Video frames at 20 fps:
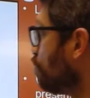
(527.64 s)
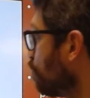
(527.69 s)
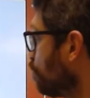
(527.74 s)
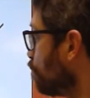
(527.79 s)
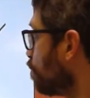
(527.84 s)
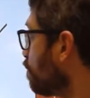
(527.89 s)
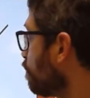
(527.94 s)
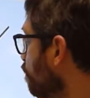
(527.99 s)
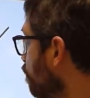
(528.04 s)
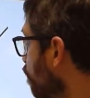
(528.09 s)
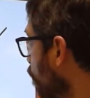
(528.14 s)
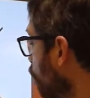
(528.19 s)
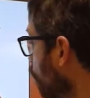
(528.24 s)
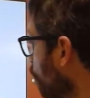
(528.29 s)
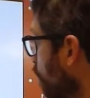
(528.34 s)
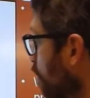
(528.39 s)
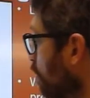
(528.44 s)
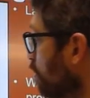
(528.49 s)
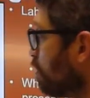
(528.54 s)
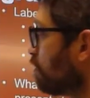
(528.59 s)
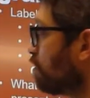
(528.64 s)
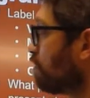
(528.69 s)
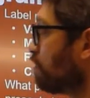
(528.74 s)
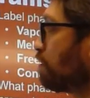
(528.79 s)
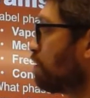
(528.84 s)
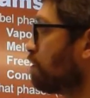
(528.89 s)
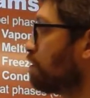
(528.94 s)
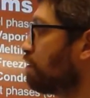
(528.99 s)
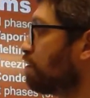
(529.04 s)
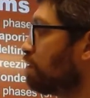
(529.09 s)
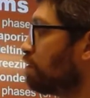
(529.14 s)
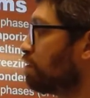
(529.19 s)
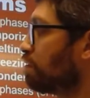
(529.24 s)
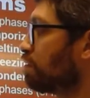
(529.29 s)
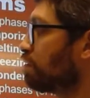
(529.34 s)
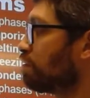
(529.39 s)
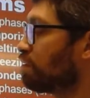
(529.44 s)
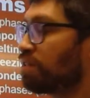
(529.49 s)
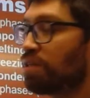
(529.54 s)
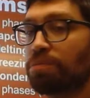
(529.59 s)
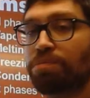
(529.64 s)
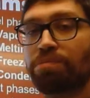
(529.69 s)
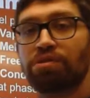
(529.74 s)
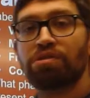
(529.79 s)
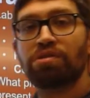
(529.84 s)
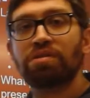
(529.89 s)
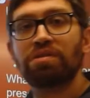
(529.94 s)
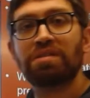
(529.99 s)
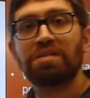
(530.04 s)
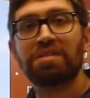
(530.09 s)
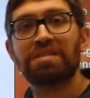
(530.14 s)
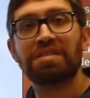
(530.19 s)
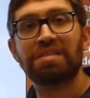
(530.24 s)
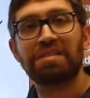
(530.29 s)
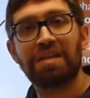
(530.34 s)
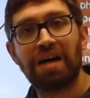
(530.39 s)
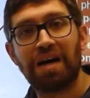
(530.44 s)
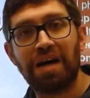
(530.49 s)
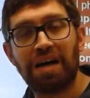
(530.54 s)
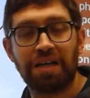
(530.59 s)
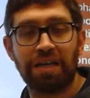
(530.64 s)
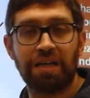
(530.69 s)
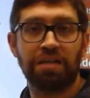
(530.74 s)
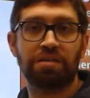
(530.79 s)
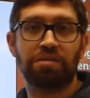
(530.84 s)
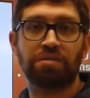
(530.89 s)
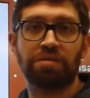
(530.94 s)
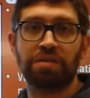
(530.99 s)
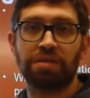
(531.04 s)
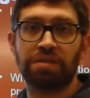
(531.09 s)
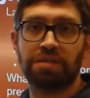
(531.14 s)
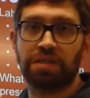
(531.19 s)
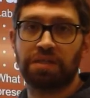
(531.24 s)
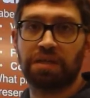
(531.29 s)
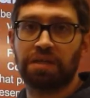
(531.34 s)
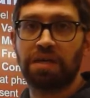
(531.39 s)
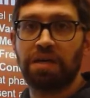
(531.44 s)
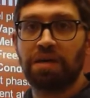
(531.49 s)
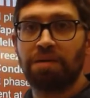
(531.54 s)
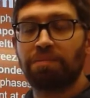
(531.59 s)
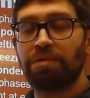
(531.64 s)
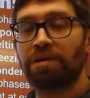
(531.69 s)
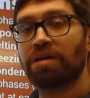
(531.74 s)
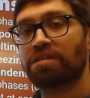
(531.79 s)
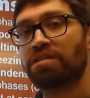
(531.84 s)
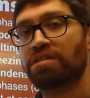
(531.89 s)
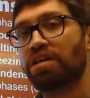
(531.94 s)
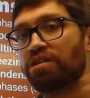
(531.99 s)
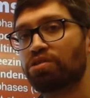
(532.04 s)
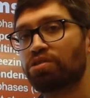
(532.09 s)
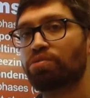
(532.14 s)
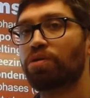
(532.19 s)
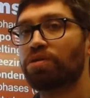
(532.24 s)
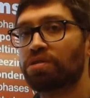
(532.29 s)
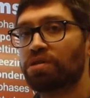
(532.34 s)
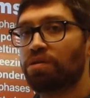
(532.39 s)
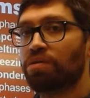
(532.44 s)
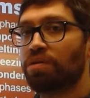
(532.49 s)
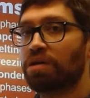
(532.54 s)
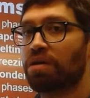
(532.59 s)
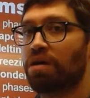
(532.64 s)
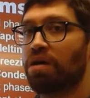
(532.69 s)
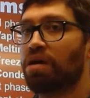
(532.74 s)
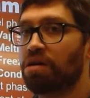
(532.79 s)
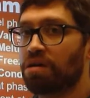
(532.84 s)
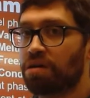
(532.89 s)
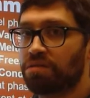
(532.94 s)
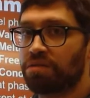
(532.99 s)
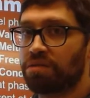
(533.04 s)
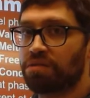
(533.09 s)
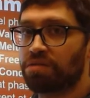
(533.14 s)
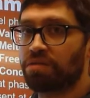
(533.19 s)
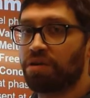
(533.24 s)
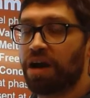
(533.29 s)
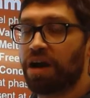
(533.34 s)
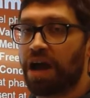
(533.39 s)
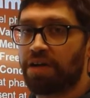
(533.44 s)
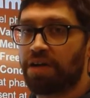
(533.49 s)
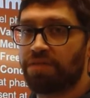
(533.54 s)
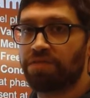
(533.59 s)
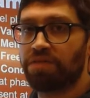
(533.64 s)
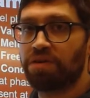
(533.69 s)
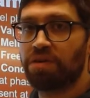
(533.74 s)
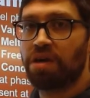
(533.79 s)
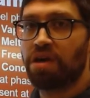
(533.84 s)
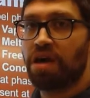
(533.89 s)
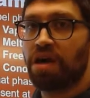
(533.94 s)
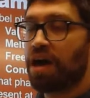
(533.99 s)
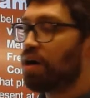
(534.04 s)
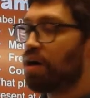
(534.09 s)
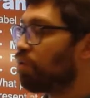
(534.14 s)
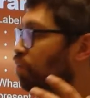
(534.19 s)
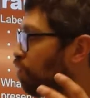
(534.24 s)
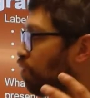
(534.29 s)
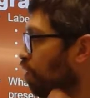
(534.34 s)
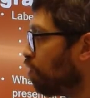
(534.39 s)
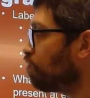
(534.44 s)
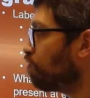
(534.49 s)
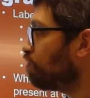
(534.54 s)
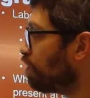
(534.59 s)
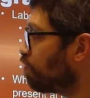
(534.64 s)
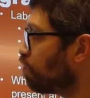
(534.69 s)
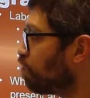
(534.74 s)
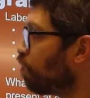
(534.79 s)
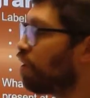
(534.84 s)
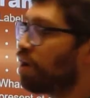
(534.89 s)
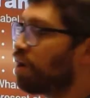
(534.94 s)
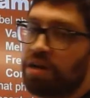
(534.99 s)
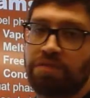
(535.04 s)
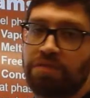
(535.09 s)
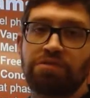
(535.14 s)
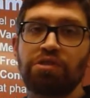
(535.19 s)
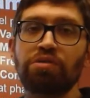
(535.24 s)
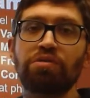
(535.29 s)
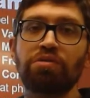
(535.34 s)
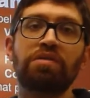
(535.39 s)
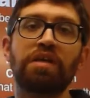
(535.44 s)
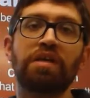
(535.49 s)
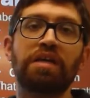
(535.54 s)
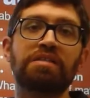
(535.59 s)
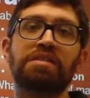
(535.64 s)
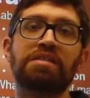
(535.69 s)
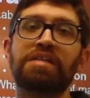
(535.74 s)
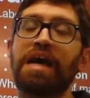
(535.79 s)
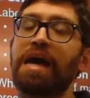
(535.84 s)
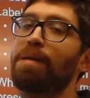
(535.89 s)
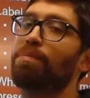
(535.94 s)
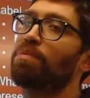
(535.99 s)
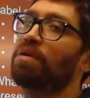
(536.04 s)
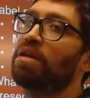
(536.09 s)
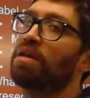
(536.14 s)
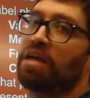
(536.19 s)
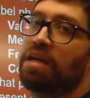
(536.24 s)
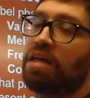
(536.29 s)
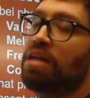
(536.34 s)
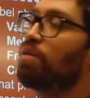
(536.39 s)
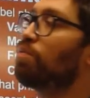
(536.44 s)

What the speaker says: 2 and 4, temperature is not increasing. Because here's what's going on this graph. Only one of 2 things is happening at